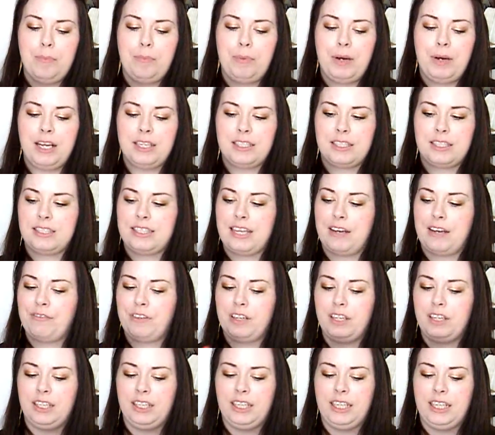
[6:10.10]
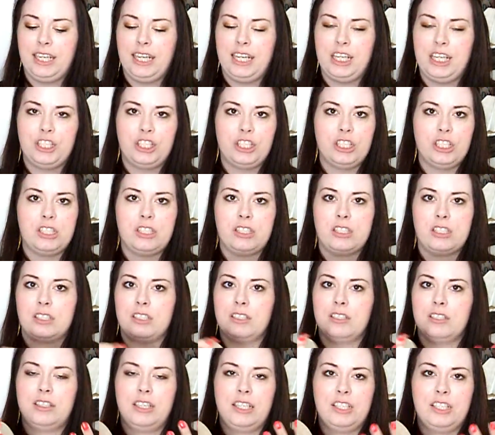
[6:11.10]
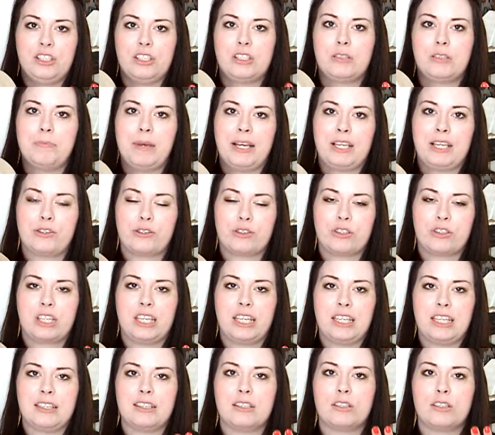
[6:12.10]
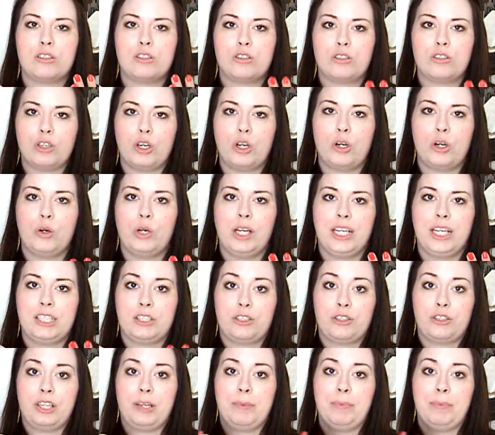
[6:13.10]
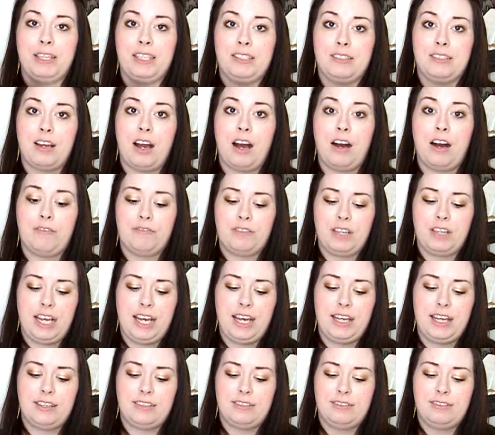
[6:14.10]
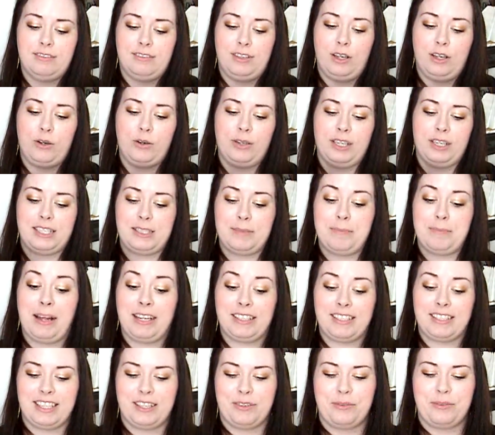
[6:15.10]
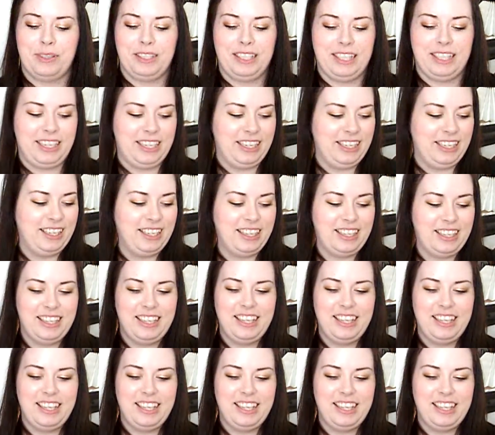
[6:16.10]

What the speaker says: But definitely it just makes your skin so extremely soft, and oh, it's melting really.